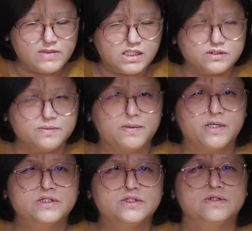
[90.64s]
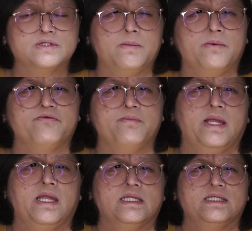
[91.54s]
support to some of
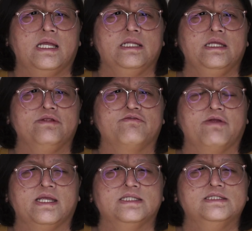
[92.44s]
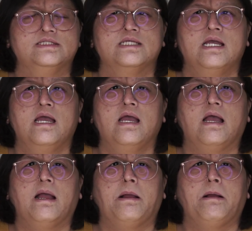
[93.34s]
my Italian friends,
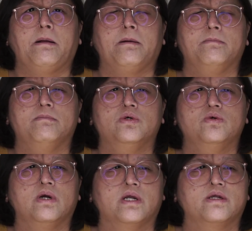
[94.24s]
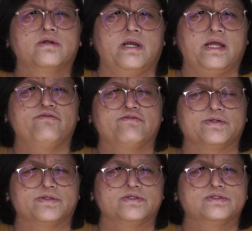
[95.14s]
who are
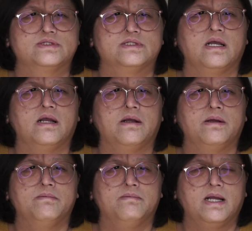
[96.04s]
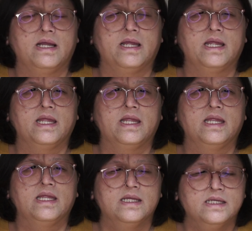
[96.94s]
crafters,
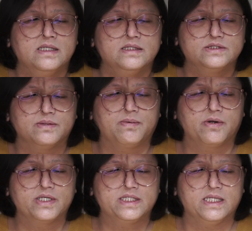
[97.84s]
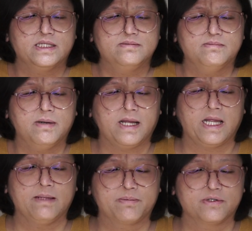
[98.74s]
I supported
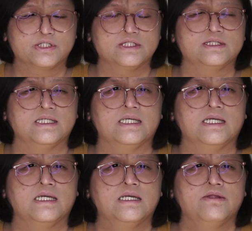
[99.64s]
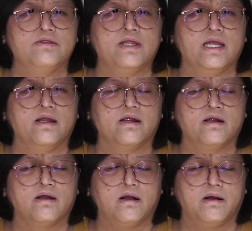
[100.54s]
by purchasing
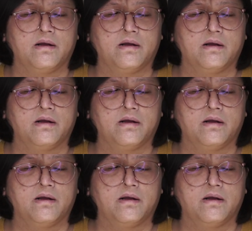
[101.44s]
their